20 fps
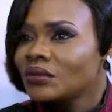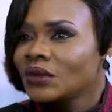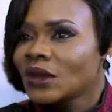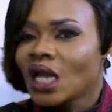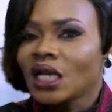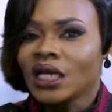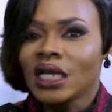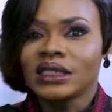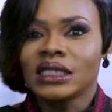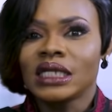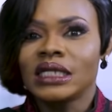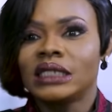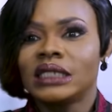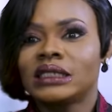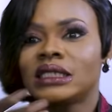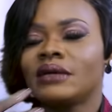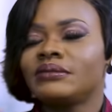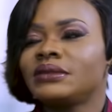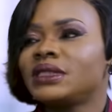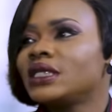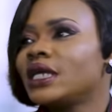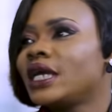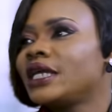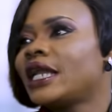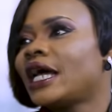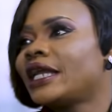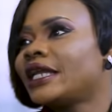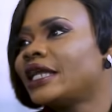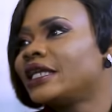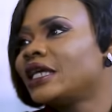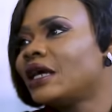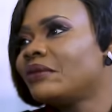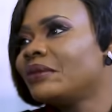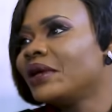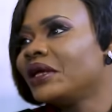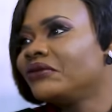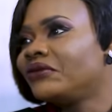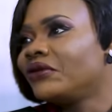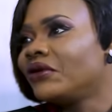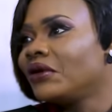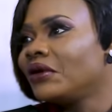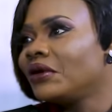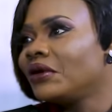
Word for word: and I said the same thing e na da na be ifo